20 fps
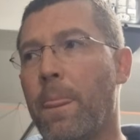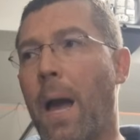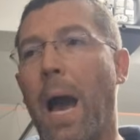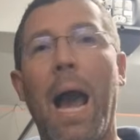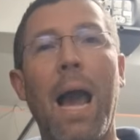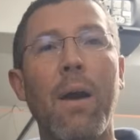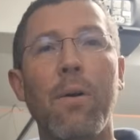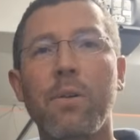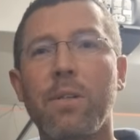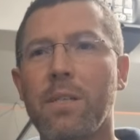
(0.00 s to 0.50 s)

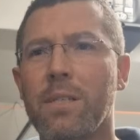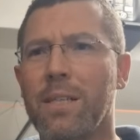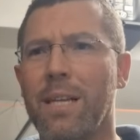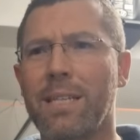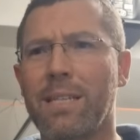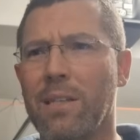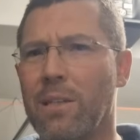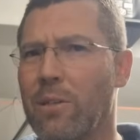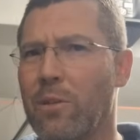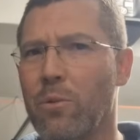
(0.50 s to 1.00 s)
I always just
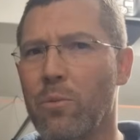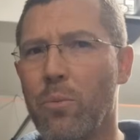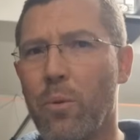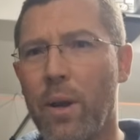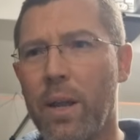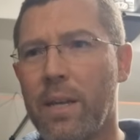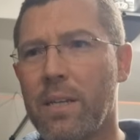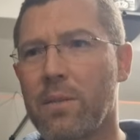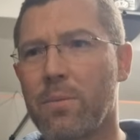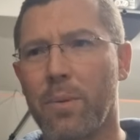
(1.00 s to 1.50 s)
like to do
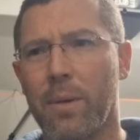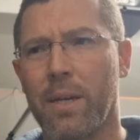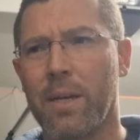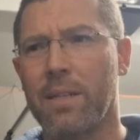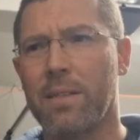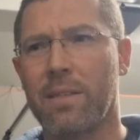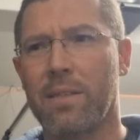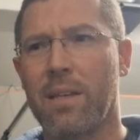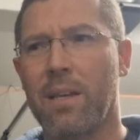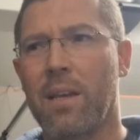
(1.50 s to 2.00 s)
brakes
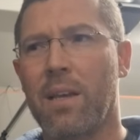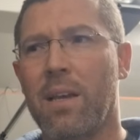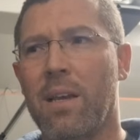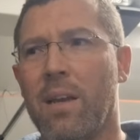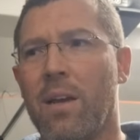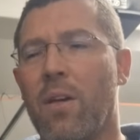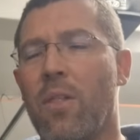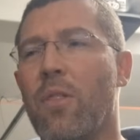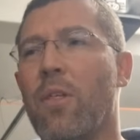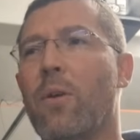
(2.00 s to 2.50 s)
because
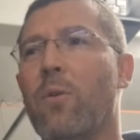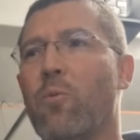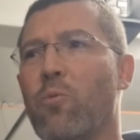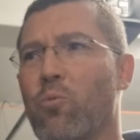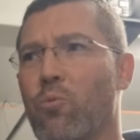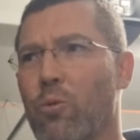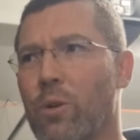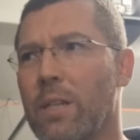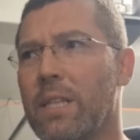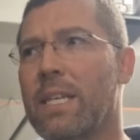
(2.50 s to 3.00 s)
they're
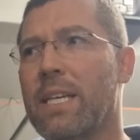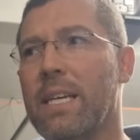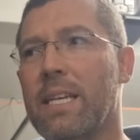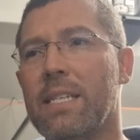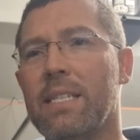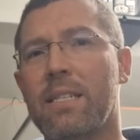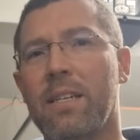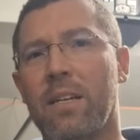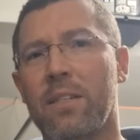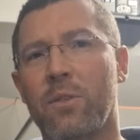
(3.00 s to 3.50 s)
really
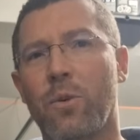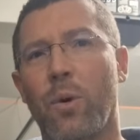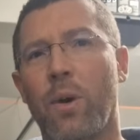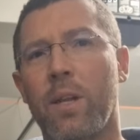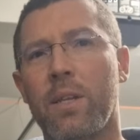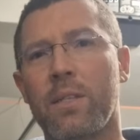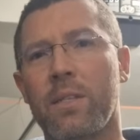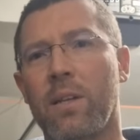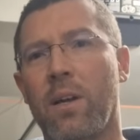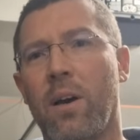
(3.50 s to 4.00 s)
easy on
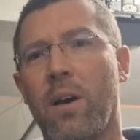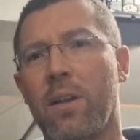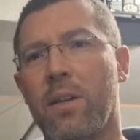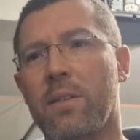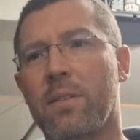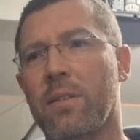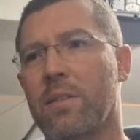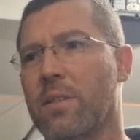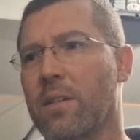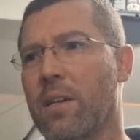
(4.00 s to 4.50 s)
Toyotas and
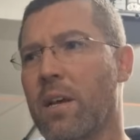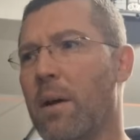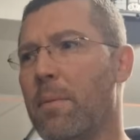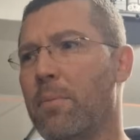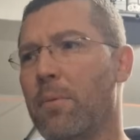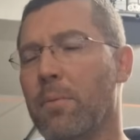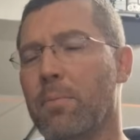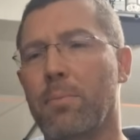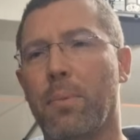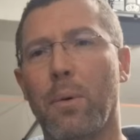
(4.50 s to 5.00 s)
Hondas. It's a
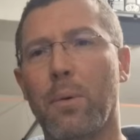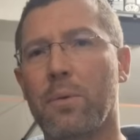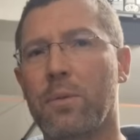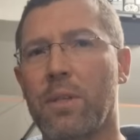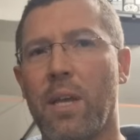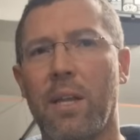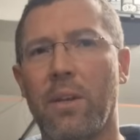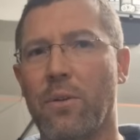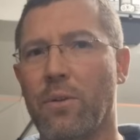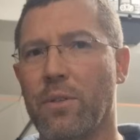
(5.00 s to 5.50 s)
couple
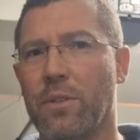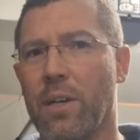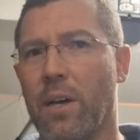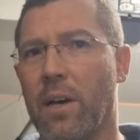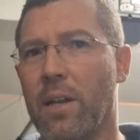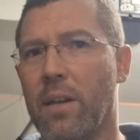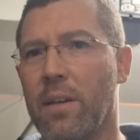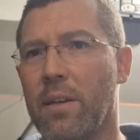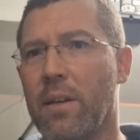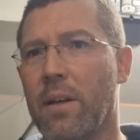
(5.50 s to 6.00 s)
bolts and you're
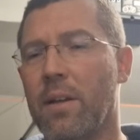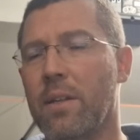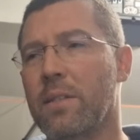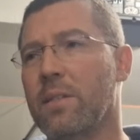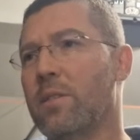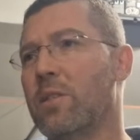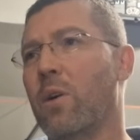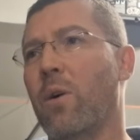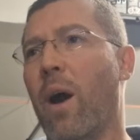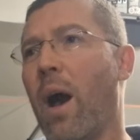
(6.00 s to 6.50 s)
done.
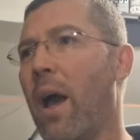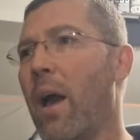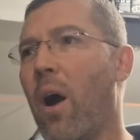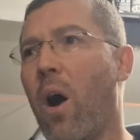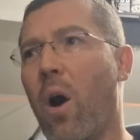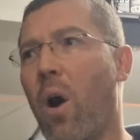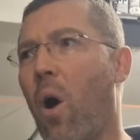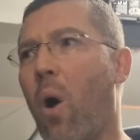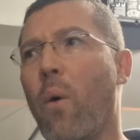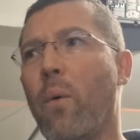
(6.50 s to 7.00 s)
And so I
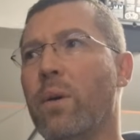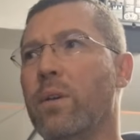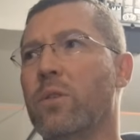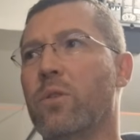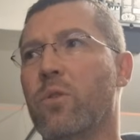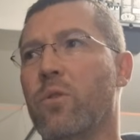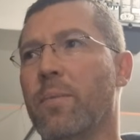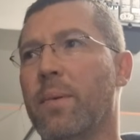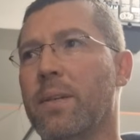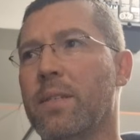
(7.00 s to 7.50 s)
always
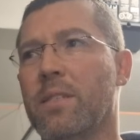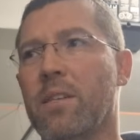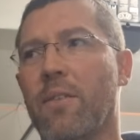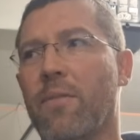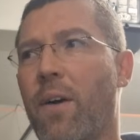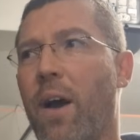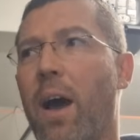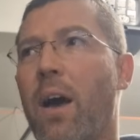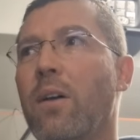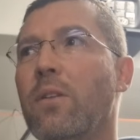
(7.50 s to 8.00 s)
do them
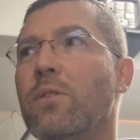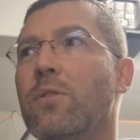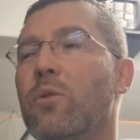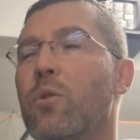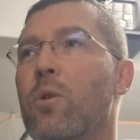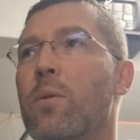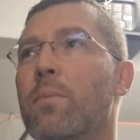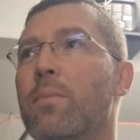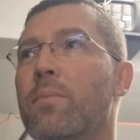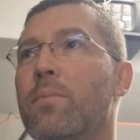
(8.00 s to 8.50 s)
myself. I'll
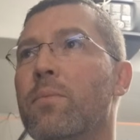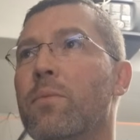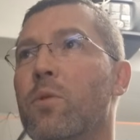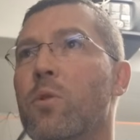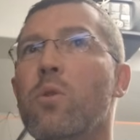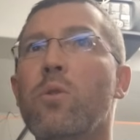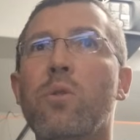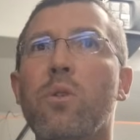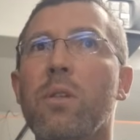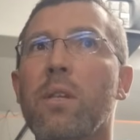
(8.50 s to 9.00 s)
do them
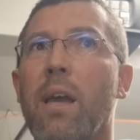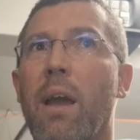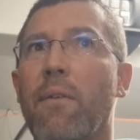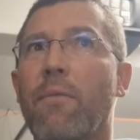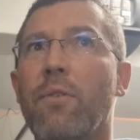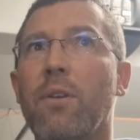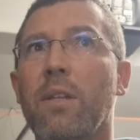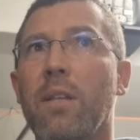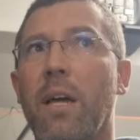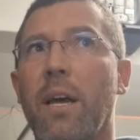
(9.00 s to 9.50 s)
usually
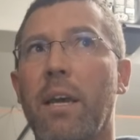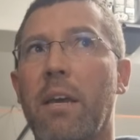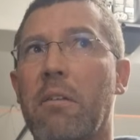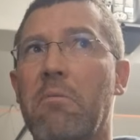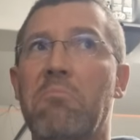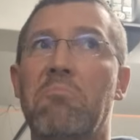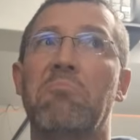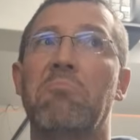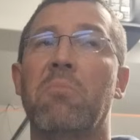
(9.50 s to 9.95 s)
every like